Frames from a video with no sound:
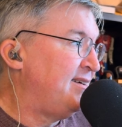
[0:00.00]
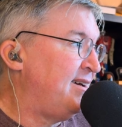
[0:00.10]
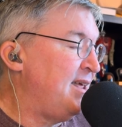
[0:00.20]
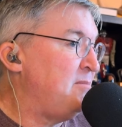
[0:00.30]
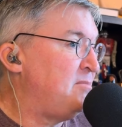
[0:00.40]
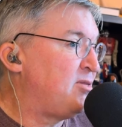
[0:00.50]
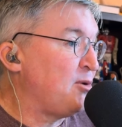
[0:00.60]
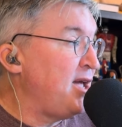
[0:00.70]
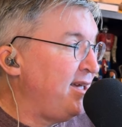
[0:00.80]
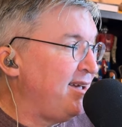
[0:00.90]
an
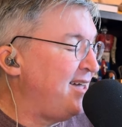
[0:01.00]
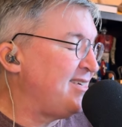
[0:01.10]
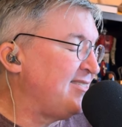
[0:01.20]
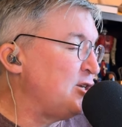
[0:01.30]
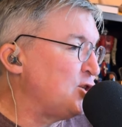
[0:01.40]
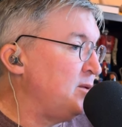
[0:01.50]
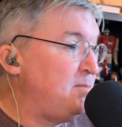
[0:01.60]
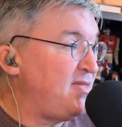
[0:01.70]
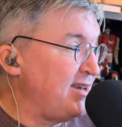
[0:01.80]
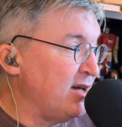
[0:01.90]
M3. I think they should,
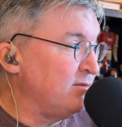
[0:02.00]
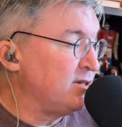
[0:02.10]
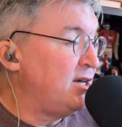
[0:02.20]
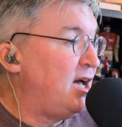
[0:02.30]
but they don't.